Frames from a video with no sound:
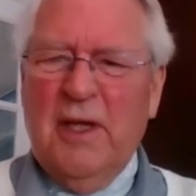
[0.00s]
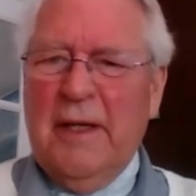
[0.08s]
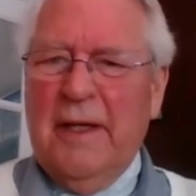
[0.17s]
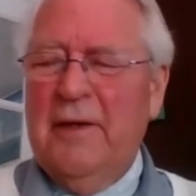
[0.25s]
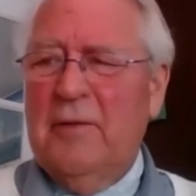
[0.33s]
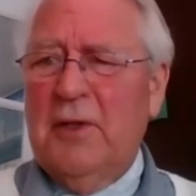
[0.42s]
And
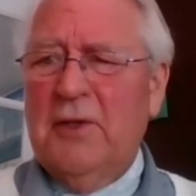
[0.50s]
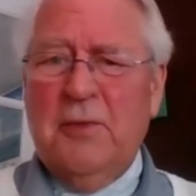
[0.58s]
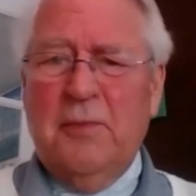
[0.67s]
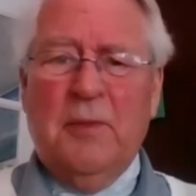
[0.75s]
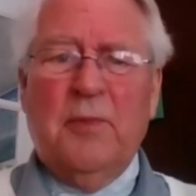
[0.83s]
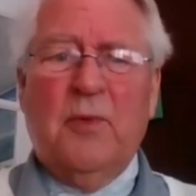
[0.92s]
I hope lots
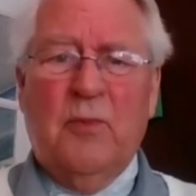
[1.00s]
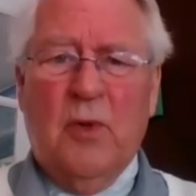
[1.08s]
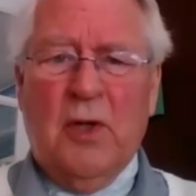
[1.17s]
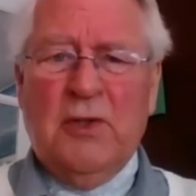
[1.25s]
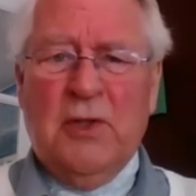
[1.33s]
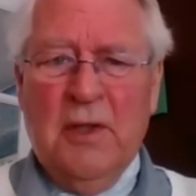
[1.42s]
of people
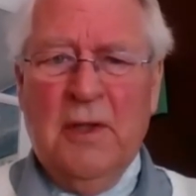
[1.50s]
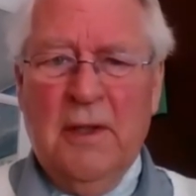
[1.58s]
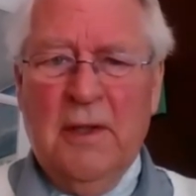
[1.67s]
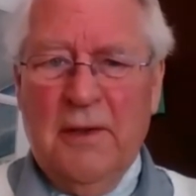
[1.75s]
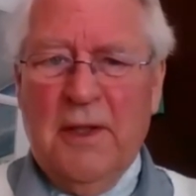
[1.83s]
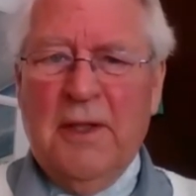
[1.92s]
watch
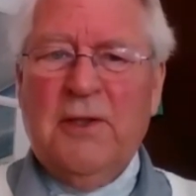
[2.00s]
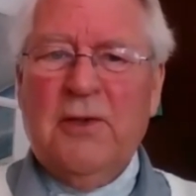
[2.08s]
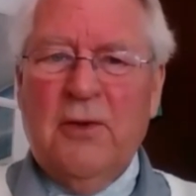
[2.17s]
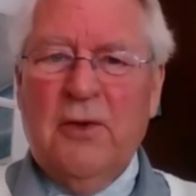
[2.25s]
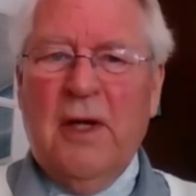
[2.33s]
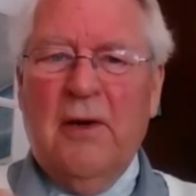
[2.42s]
this
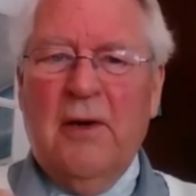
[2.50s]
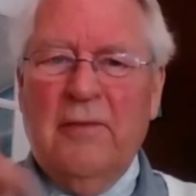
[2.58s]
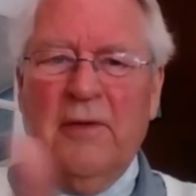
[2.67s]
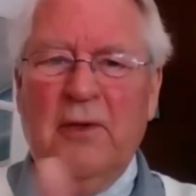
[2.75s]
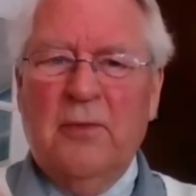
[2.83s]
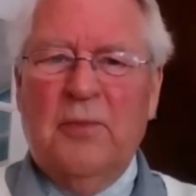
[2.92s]
or
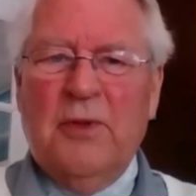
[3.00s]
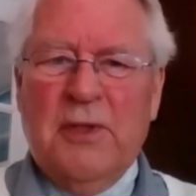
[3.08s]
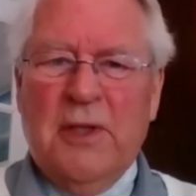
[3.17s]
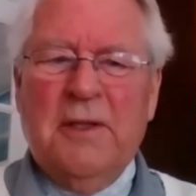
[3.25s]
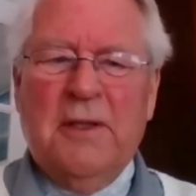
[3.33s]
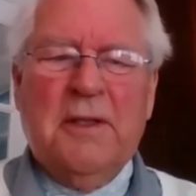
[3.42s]
however you
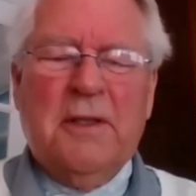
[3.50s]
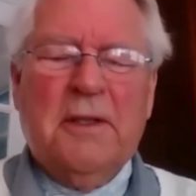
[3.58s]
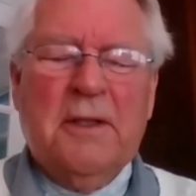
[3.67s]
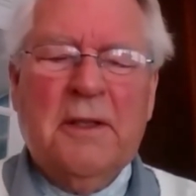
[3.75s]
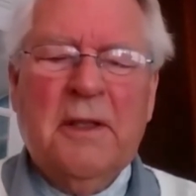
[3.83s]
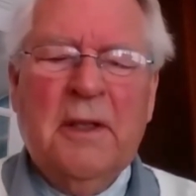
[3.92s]
present it
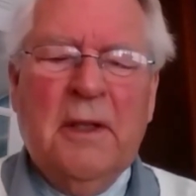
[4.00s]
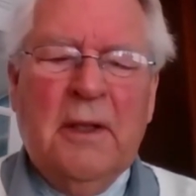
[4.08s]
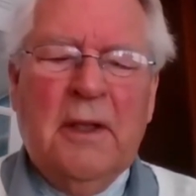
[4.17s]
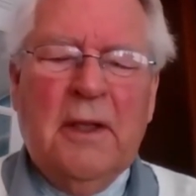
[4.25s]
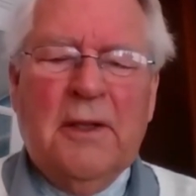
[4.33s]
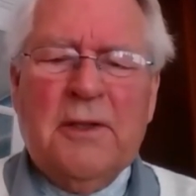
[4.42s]

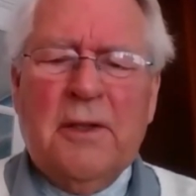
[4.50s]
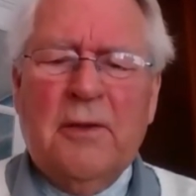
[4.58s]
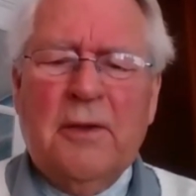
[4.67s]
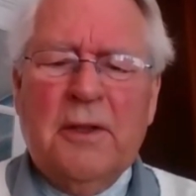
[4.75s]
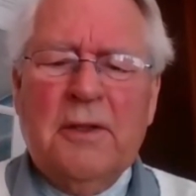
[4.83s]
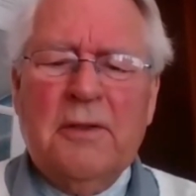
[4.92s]
and so
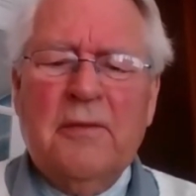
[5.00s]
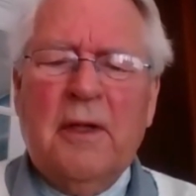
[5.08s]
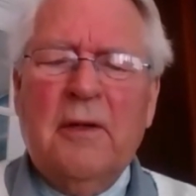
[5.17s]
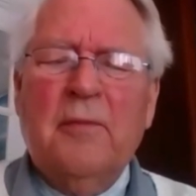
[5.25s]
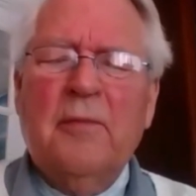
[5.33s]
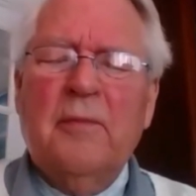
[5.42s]
on. It's
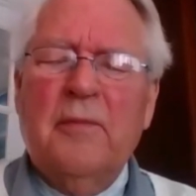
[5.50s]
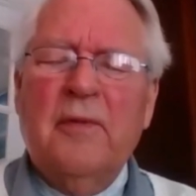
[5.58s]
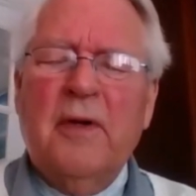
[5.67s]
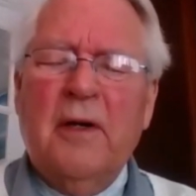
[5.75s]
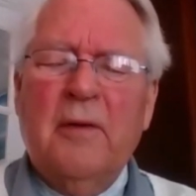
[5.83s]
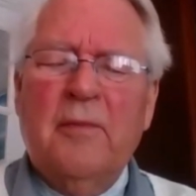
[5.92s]
very,
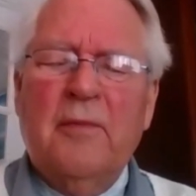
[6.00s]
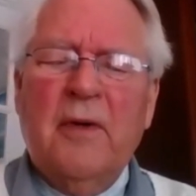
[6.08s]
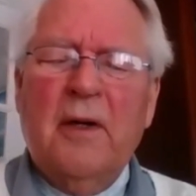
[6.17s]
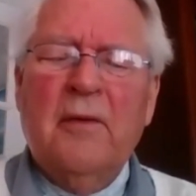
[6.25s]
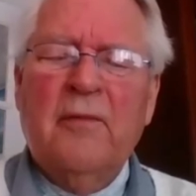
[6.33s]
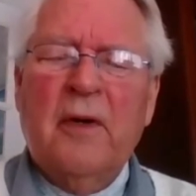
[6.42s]
very,
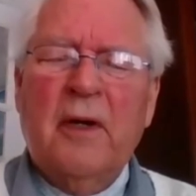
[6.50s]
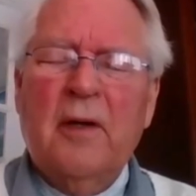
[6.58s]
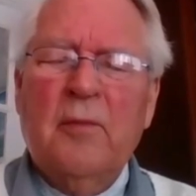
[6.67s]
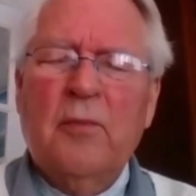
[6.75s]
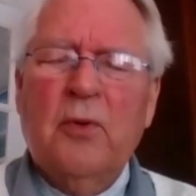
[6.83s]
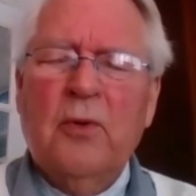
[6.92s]
very, very
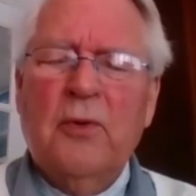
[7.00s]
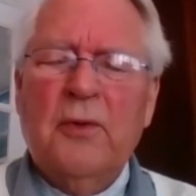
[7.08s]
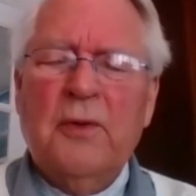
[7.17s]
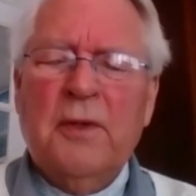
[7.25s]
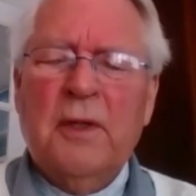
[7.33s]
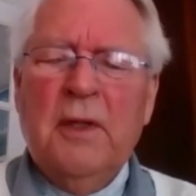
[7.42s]
important.